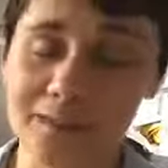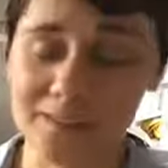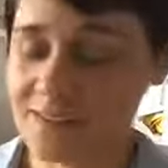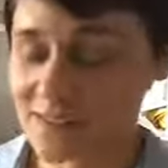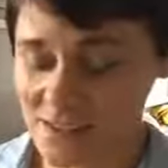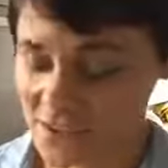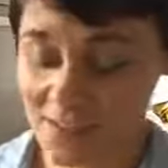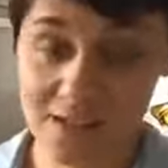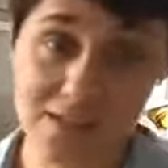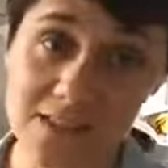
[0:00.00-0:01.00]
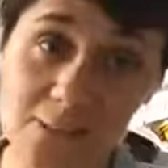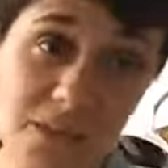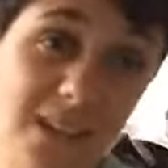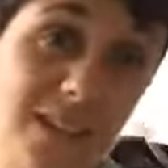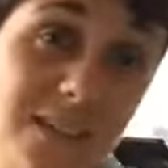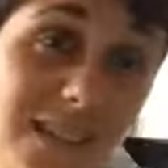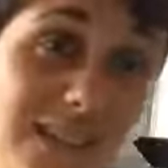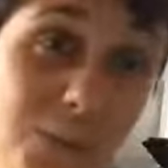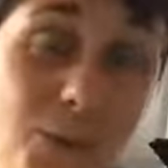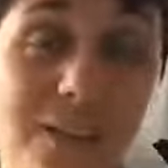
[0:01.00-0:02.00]
I just think it's the most hideous thing in
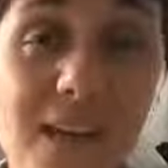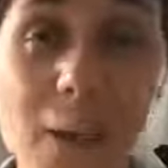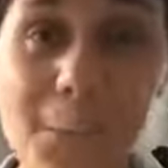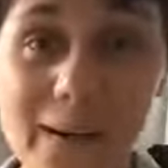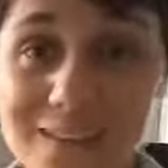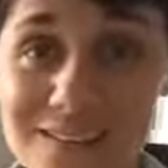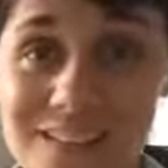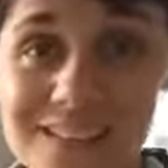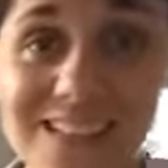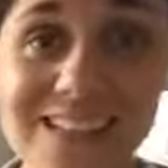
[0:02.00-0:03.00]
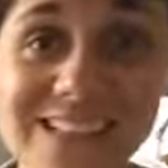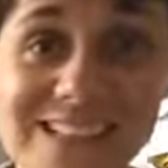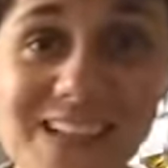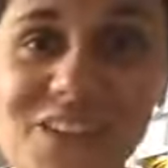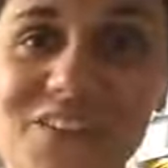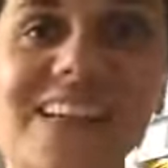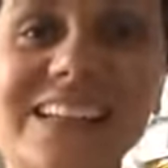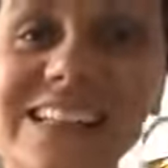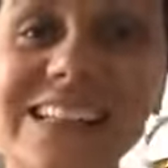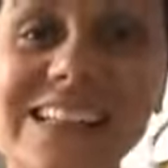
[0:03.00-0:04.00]
the world. But it's a
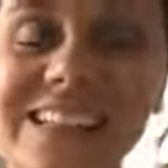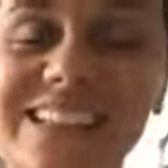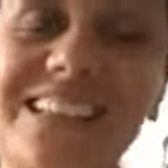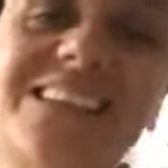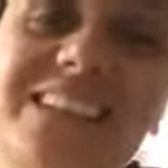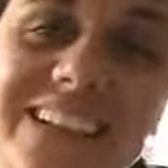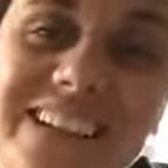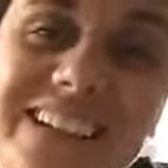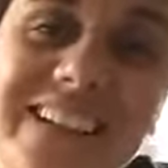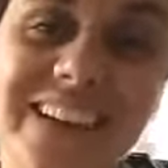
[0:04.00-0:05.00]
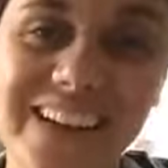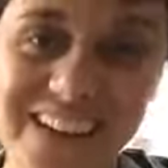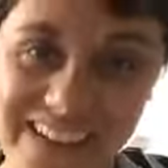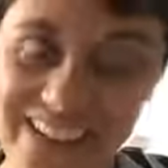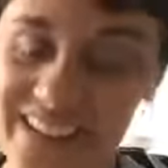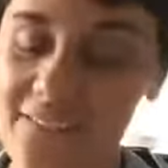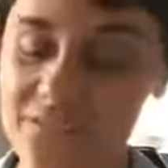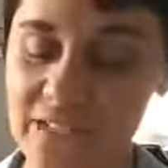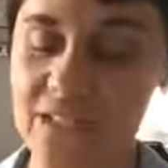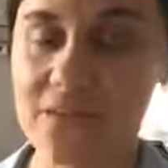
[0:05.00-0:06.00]
really key ingredient in
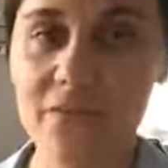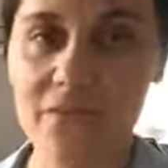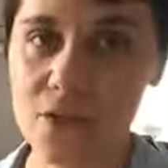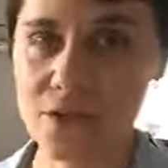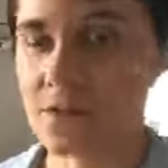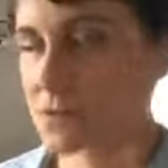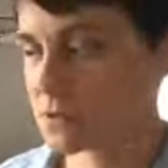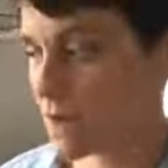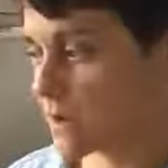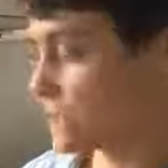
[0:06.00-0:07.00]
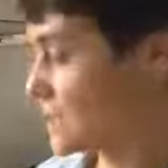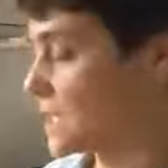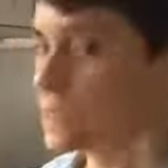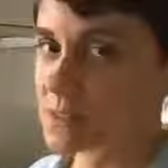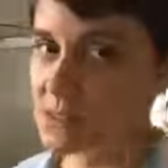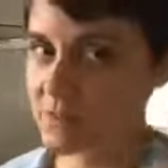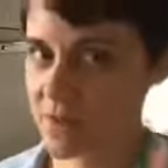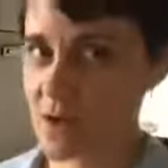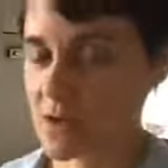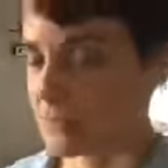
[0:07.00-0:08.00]
vegan food. So it can
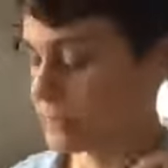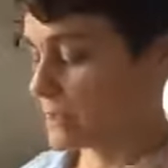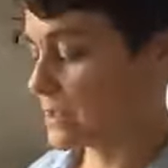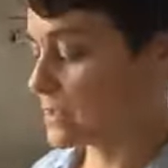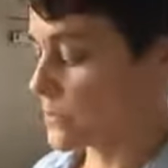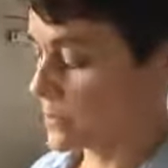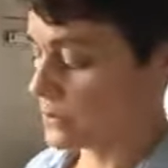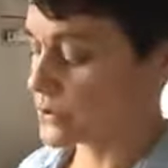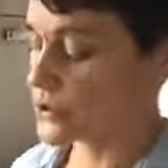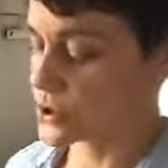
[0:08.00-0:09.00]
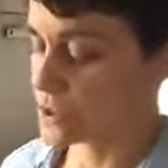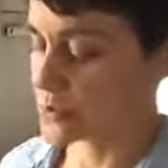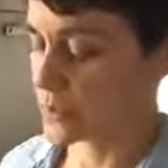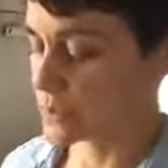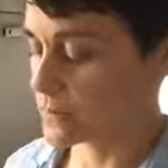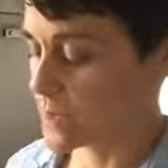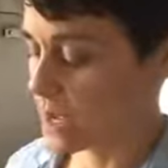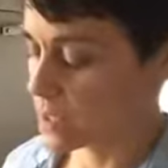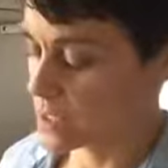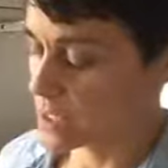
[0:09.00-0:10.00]
survive in the world just because of that.
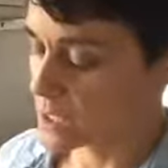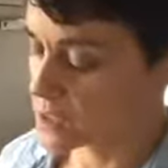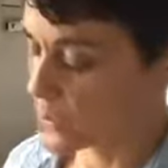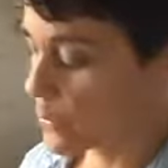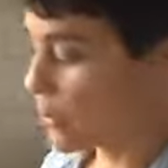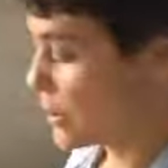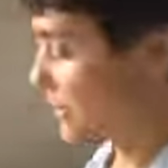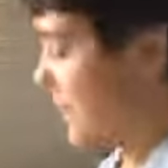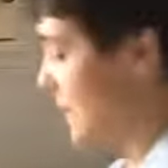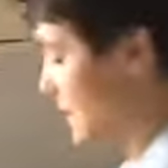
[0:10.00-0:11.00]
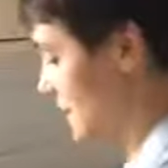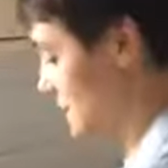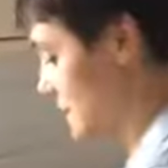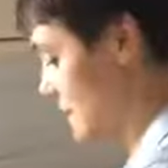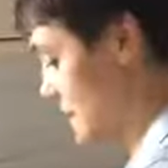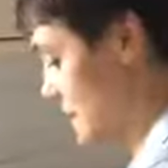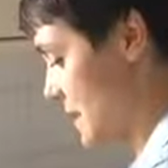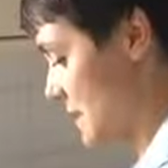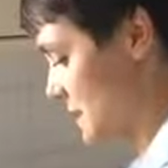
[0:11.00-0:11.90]
So we'll pop that into there.